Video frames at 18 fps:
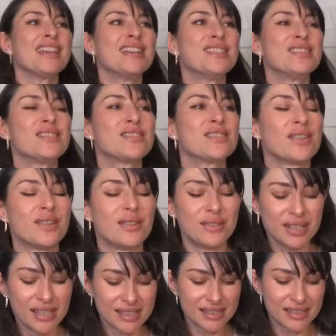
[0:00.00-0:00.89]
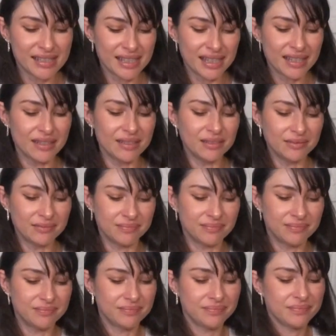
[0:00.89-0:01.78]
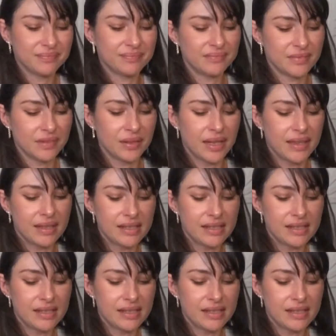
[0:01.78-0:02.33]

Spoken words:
So let's see. Oh, okay,